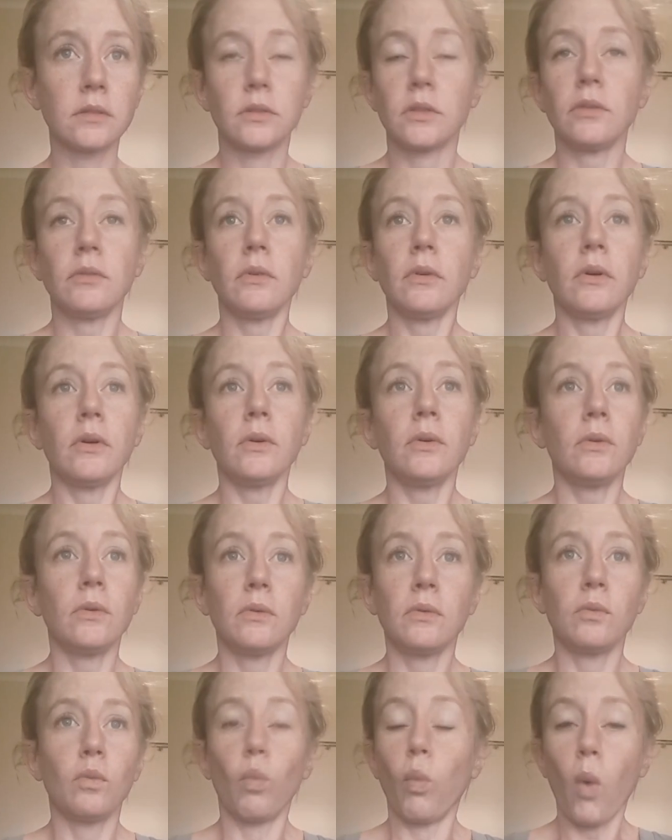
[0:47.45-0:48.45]
Don't
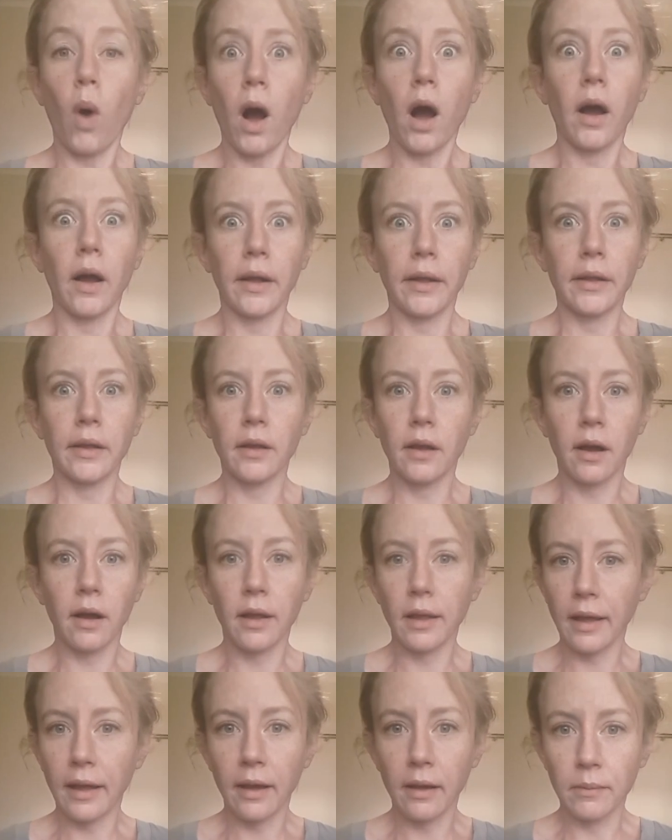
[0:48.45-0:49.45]
know why
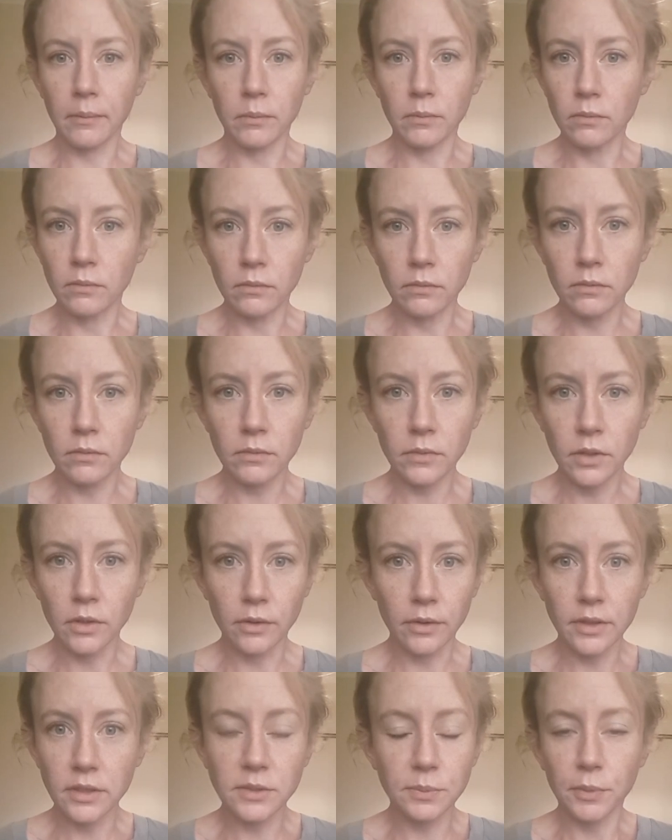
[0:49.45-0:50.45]
I am,
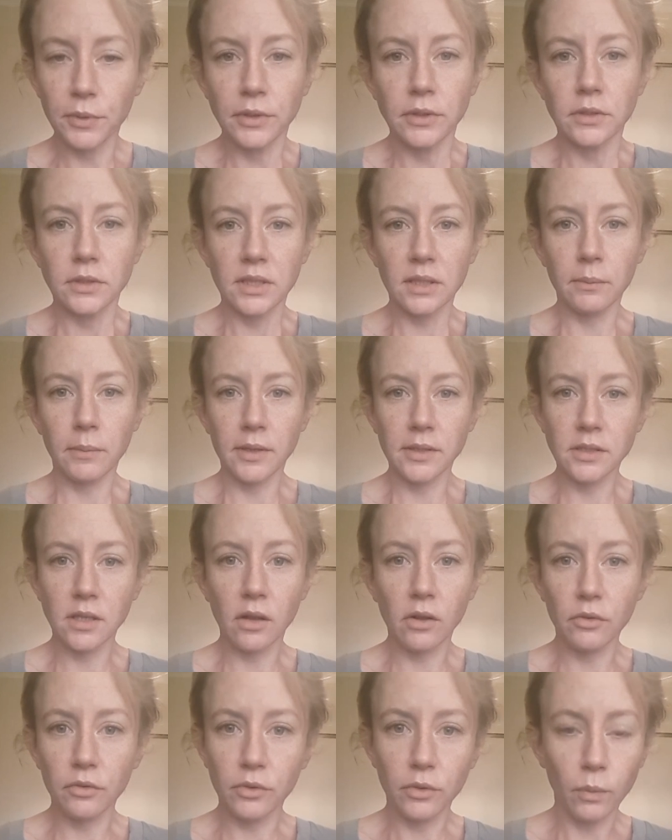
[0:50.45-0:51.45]
experiencing
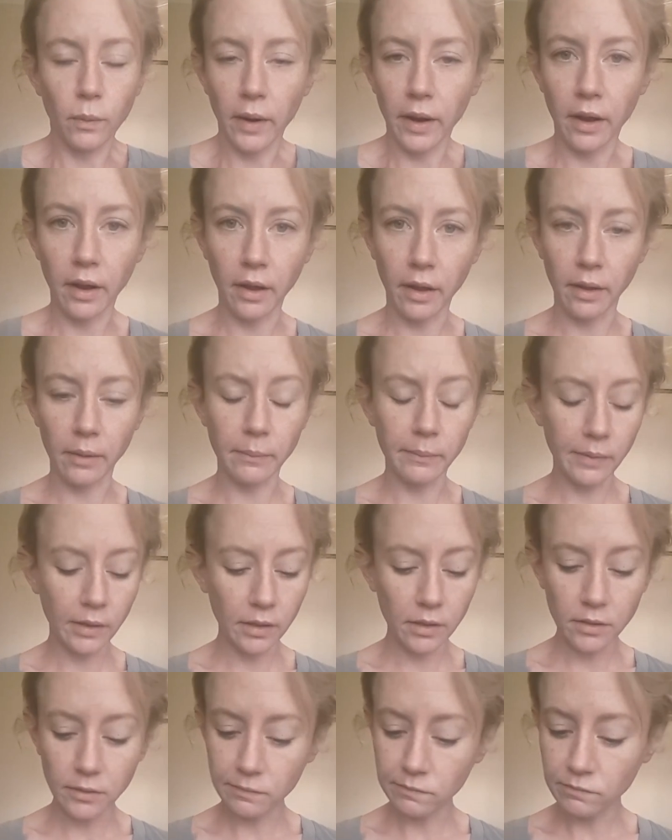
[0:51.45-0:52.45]
myself the way I am.
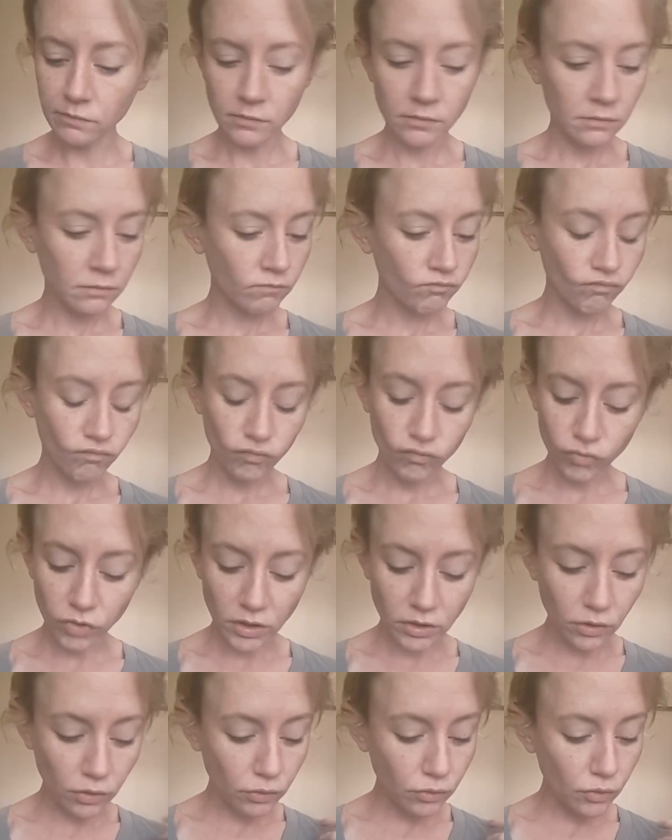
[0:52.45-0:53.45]
I
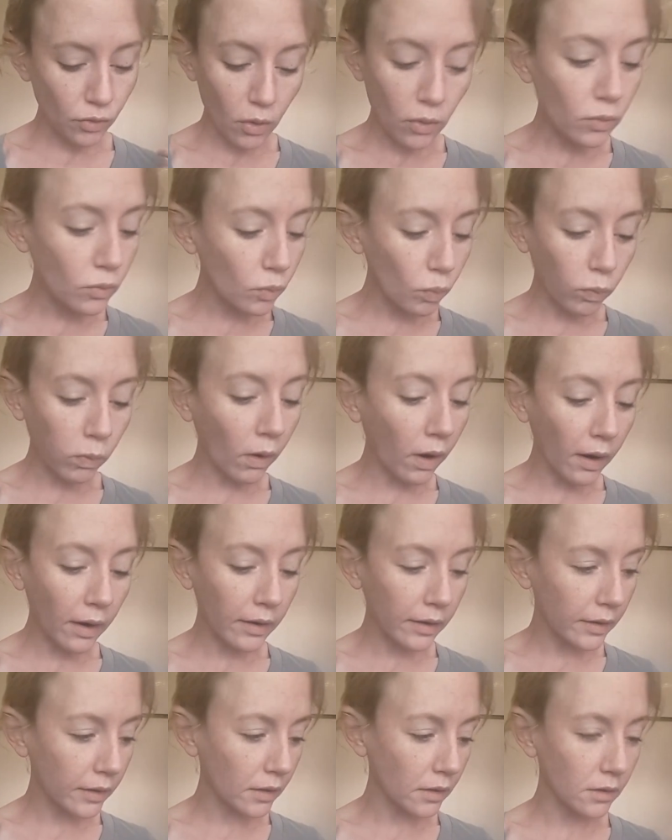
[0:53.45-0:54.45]
don't know
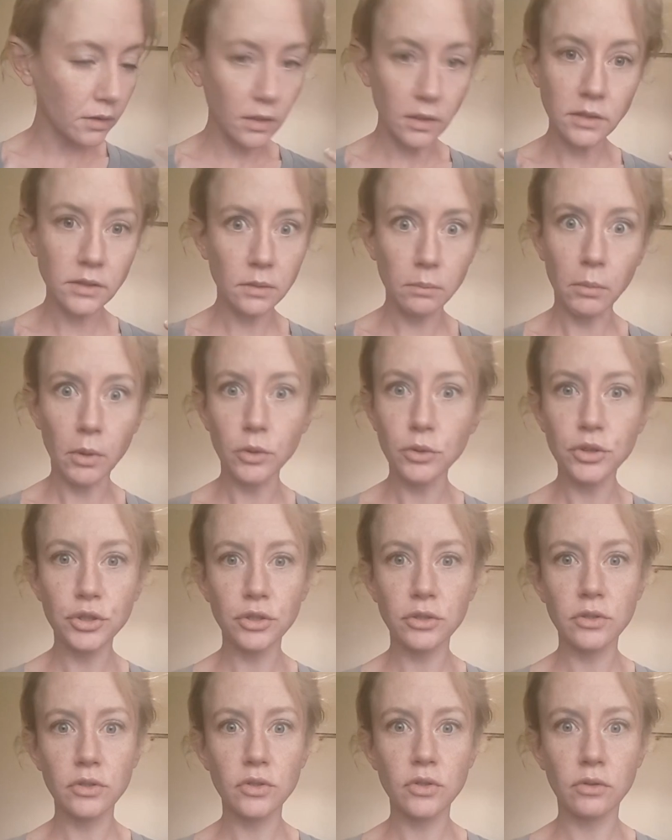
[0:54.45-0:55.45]
why these
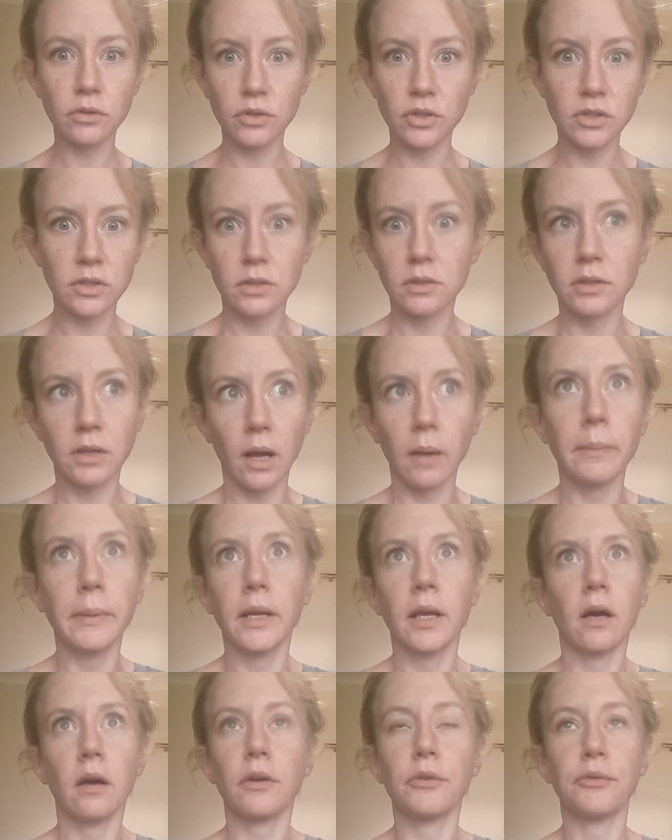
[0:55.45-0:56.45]
emotions are just
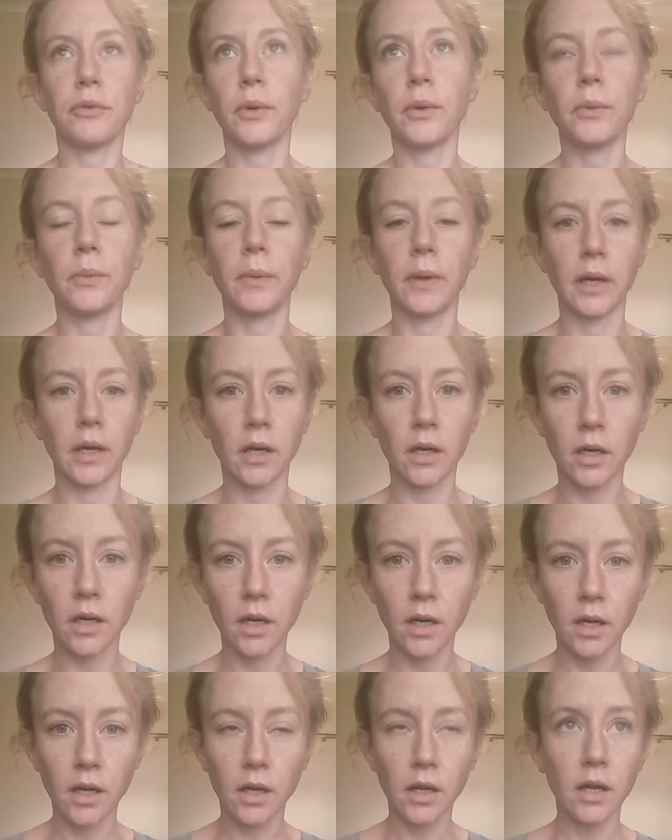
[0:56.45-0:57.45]
coming out of nowhere.
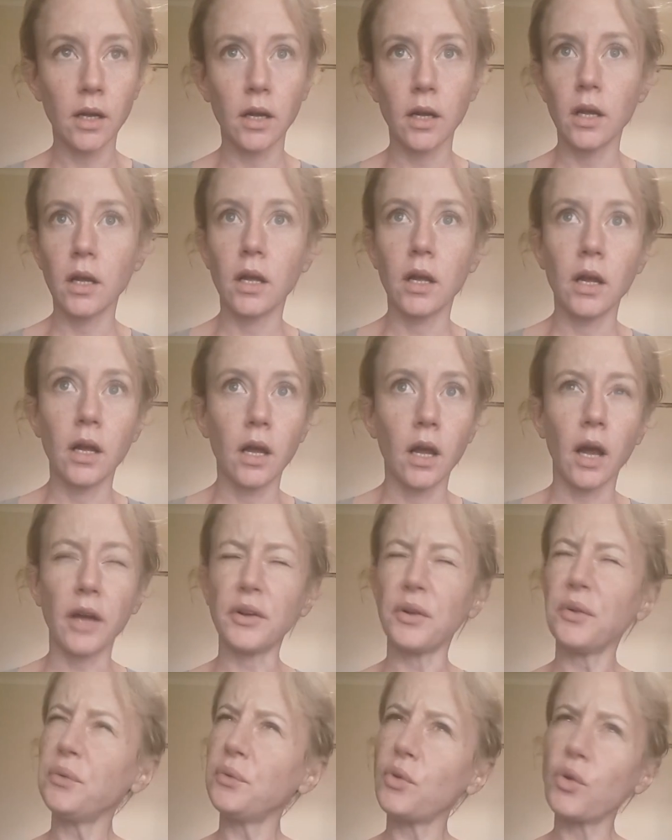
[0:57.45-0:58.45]

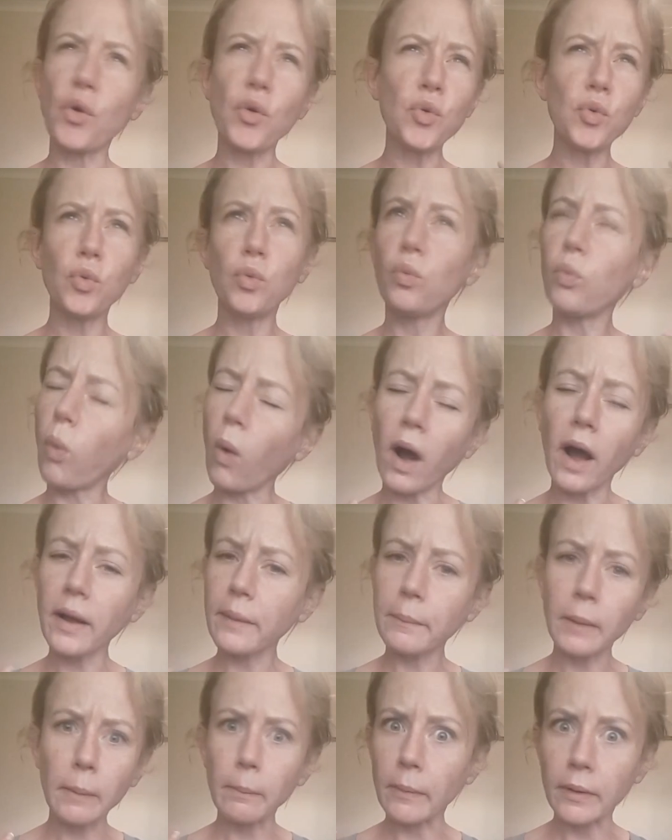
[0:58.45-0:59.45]
I don't know
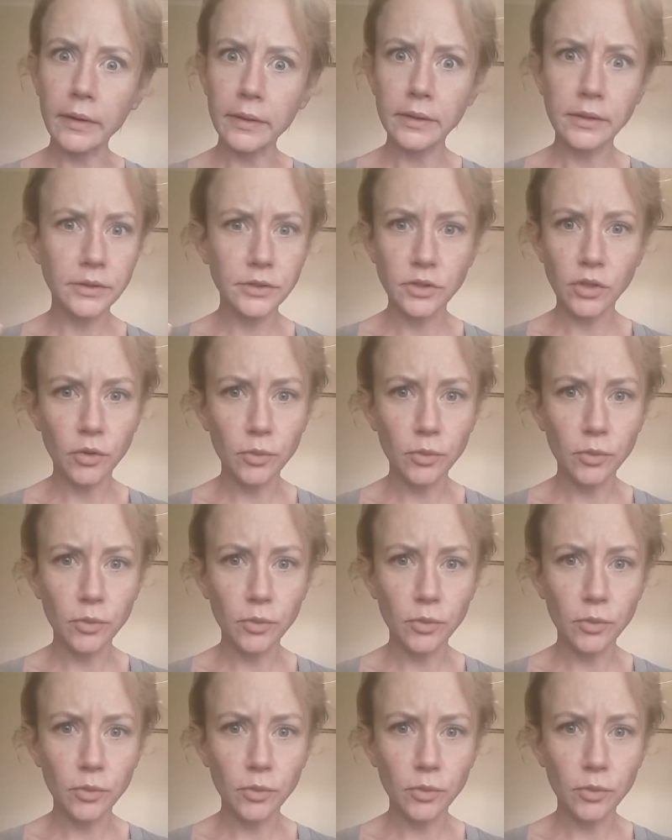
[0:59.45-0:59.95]
why my mind is